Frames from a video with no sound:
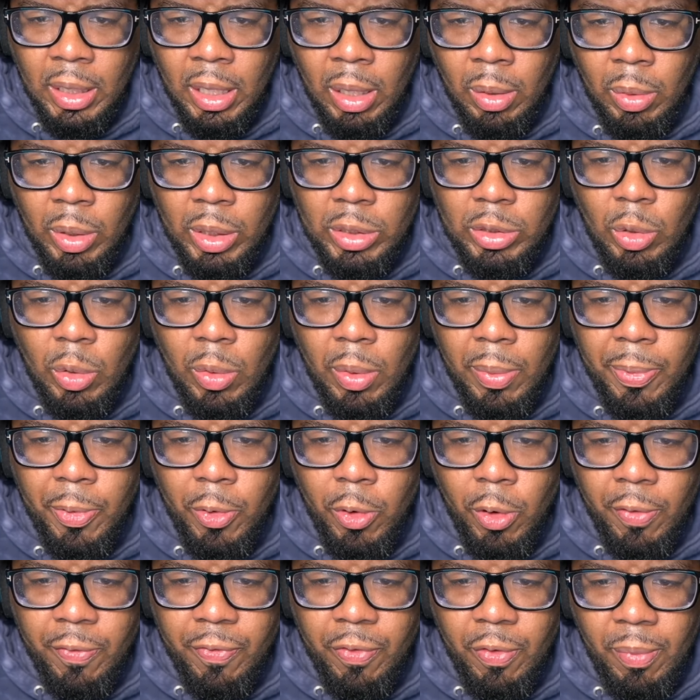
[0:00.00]
There was a
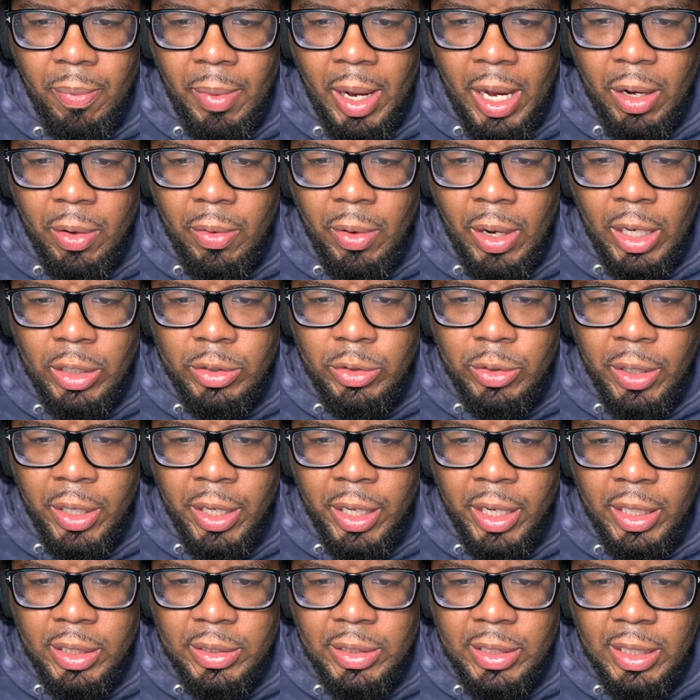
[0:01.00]
report from Mike
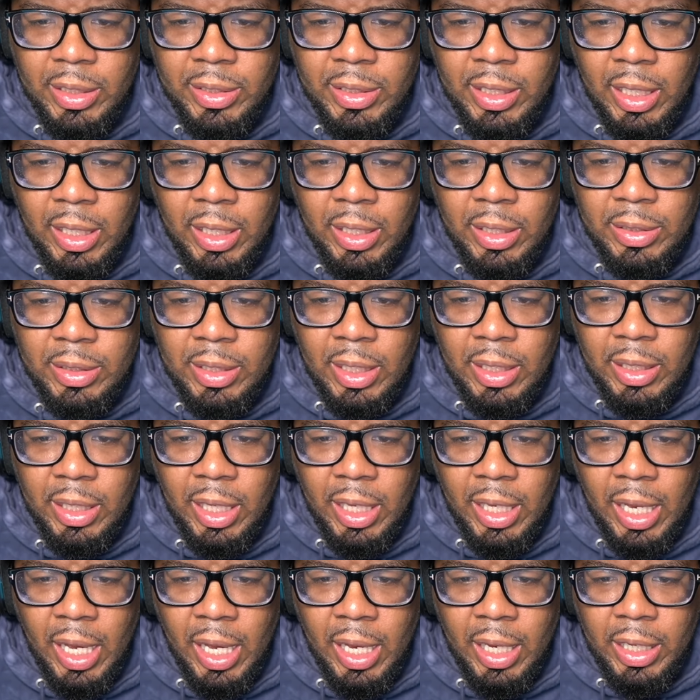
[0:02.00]
Rodriguez that says that the
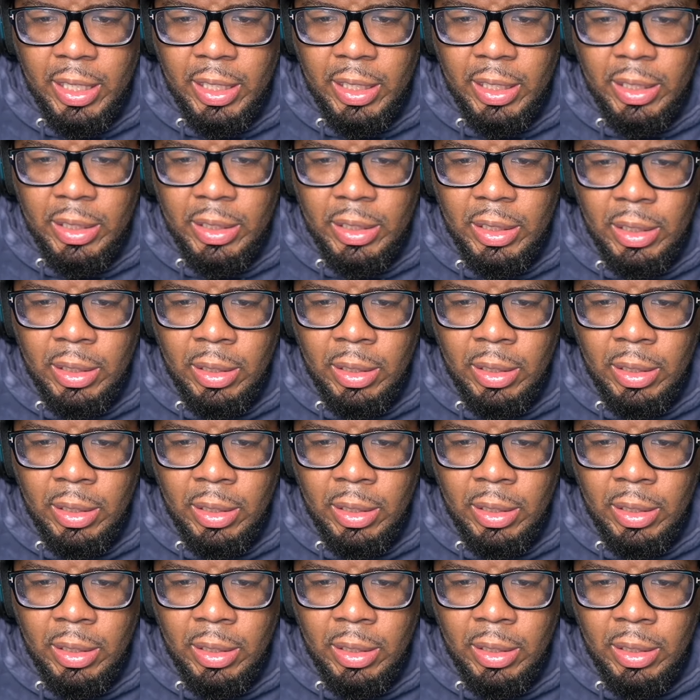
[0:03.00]
Yankee,